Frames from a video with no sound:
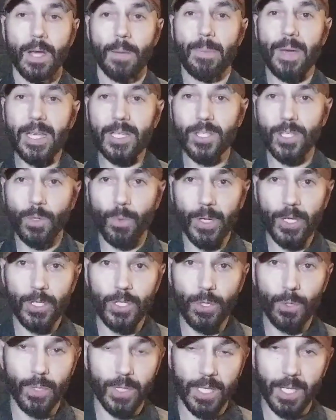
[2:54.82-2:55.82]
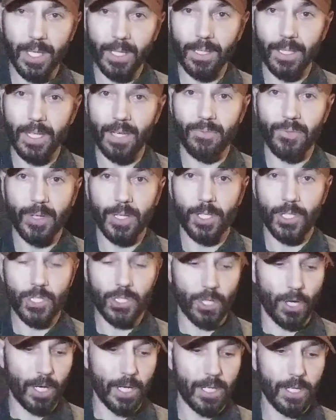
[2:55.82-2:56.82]
Basically what you do with kindling, if you're going to
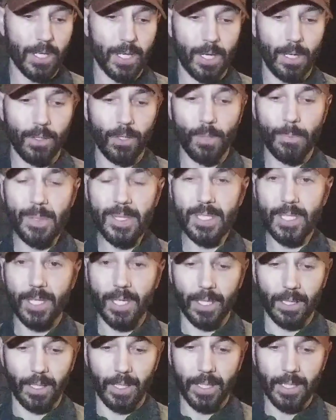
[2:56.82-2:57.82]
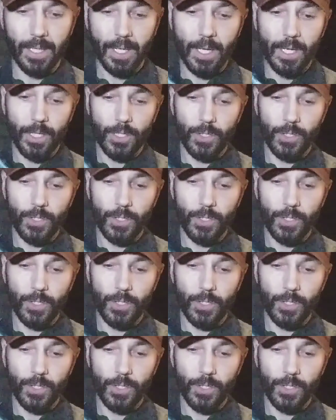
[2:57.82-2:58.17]
start it, you get a little piece of kindling,